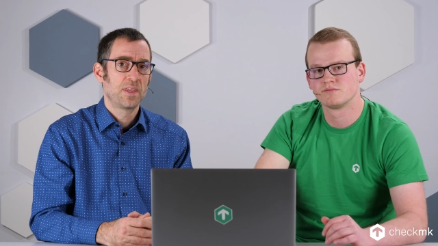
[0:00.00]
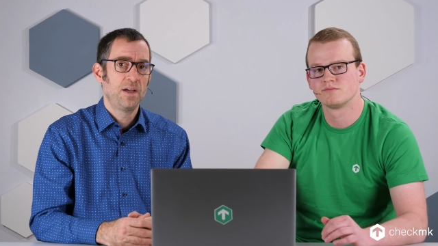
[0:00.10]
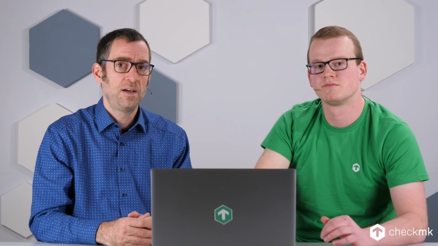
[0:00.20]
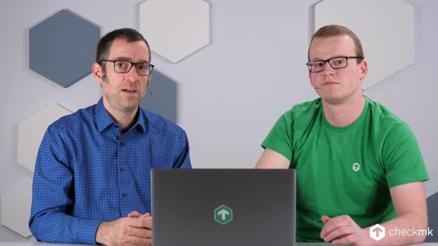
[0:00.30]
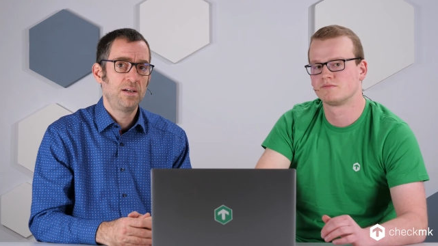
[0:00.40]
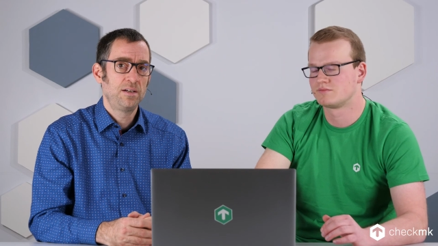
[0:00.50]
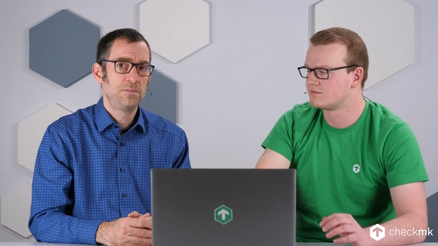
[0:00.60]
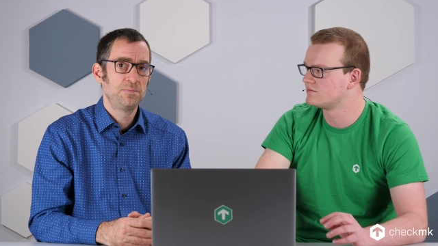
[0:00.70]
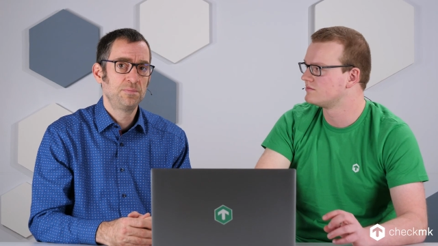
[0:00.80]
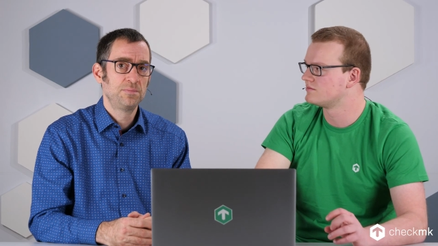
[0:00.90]

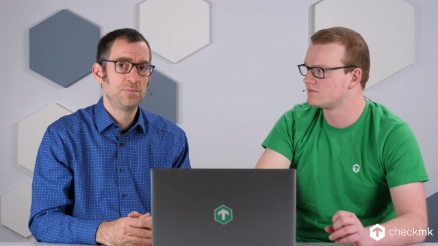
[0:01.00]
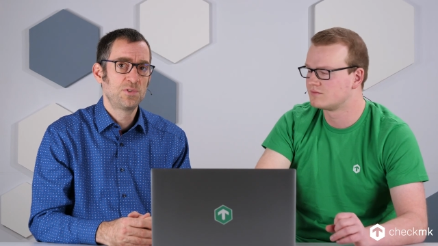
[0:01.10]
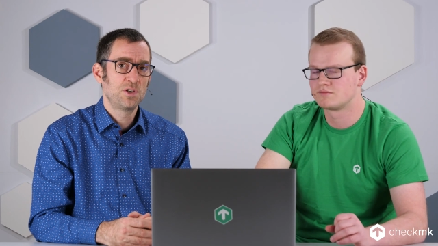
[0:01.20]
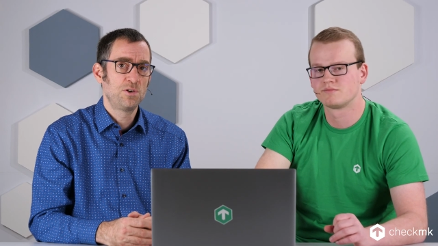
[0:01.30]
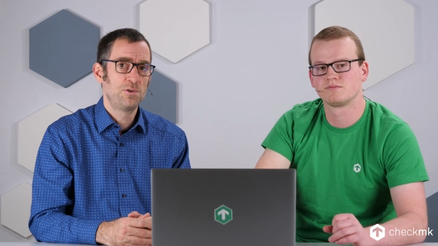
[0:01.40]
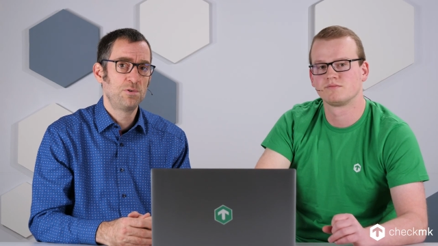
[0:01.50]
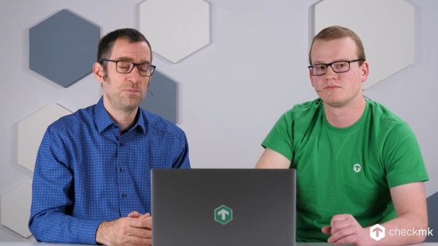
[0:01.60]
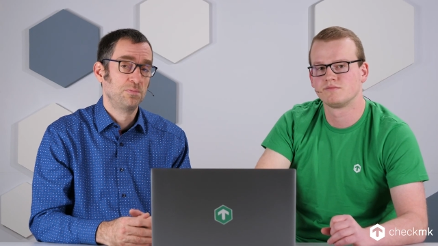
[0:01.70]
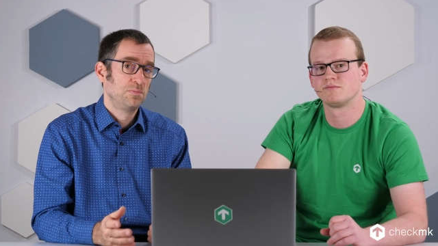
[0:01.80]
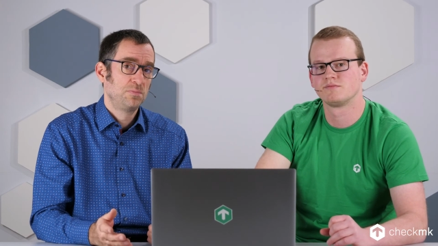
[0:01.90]
Speaker 1: Um,
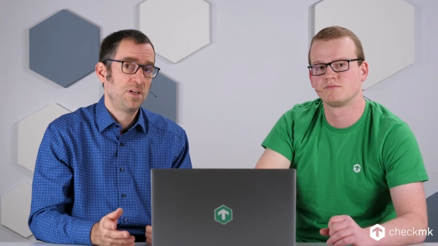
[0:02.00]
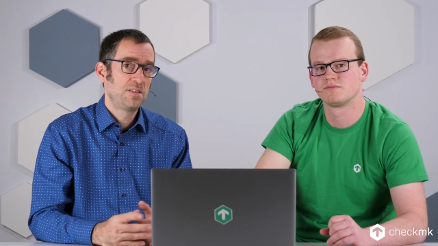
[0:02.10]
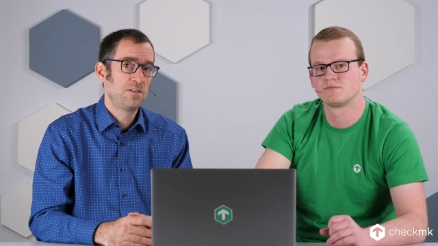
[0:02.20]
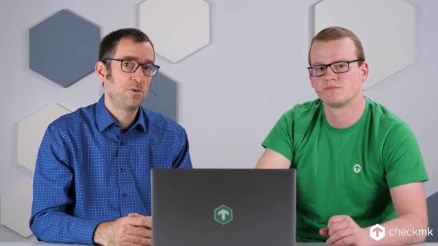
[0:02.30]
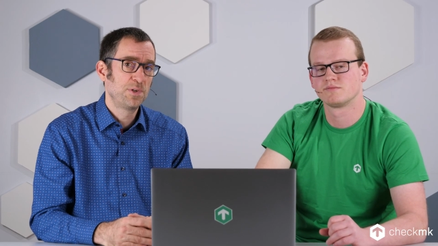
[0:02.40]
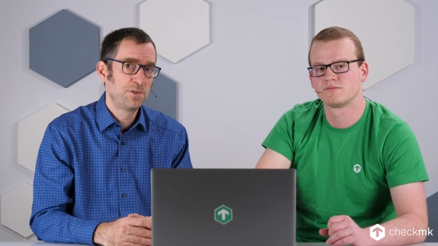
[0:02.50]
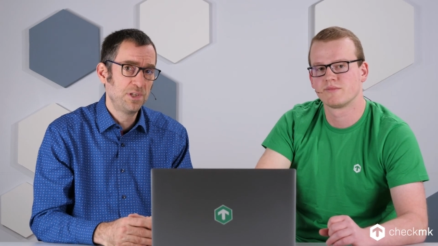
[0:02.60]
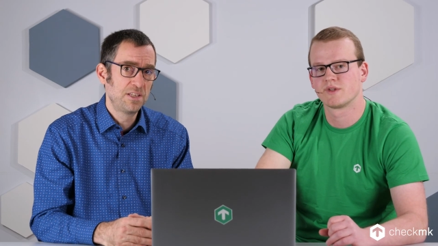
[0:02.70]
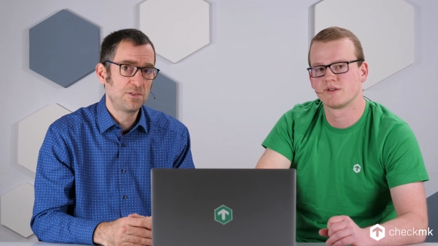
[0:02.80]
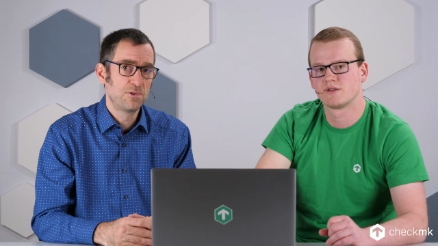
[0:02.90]
so it's an
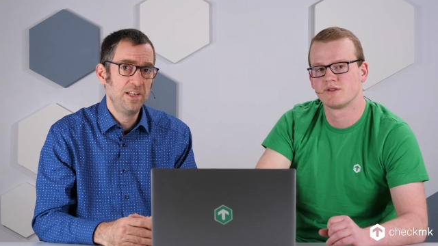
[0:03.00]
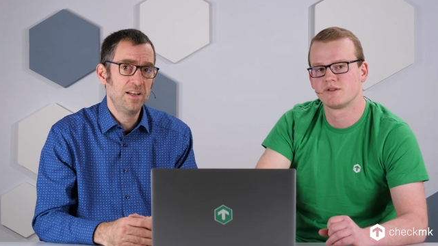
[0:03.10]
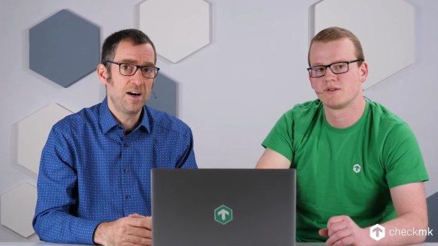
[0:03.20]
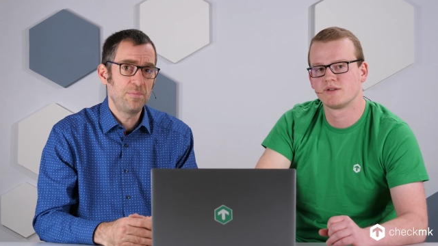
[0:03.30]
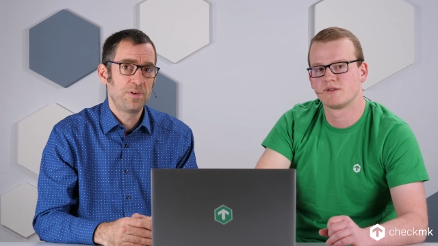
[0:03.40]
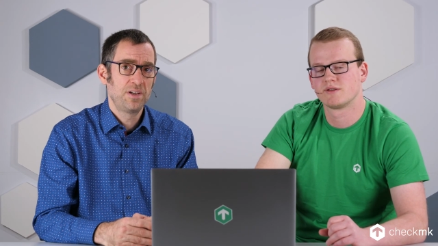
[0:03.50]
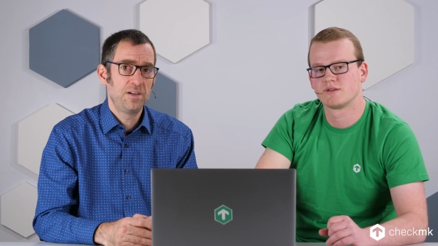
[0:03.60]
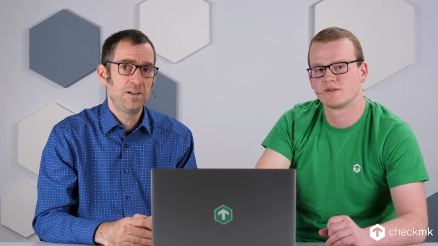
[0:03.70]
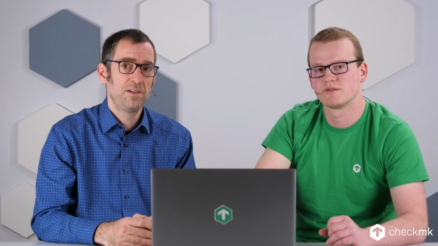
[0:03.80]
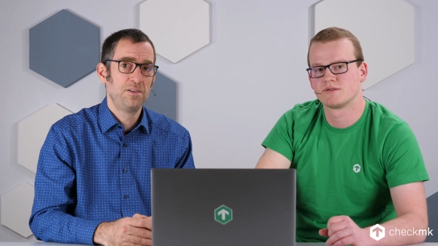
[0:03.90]
opportunity to clean up
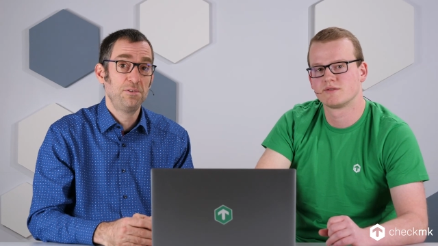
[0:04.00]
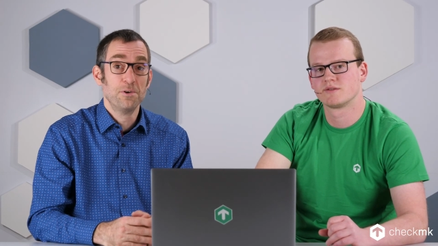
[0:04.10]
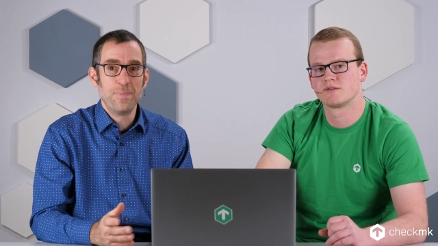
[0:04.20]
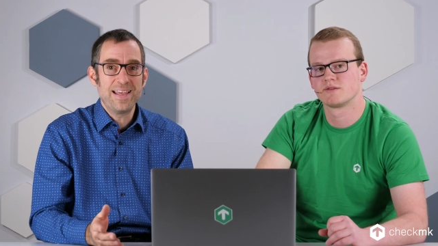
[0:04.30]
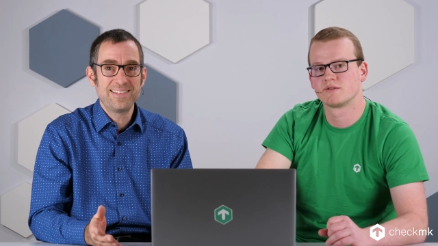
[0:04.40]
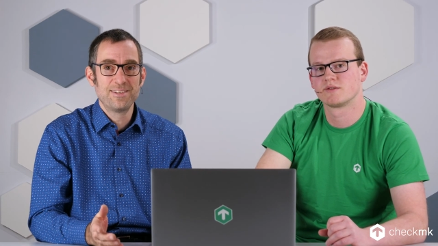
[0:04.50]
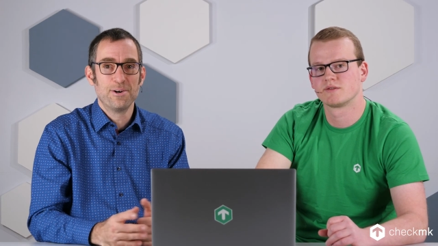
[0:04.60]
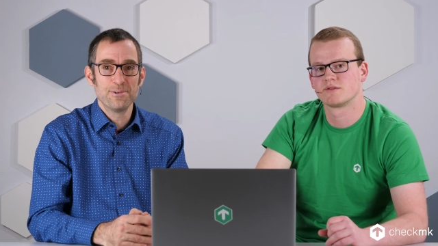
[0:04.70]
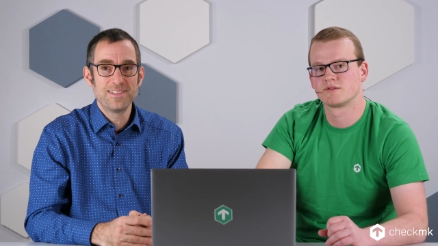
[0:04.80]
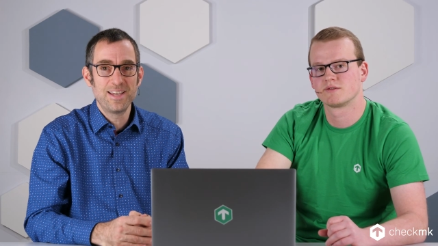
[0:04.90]
uh, your mess in your host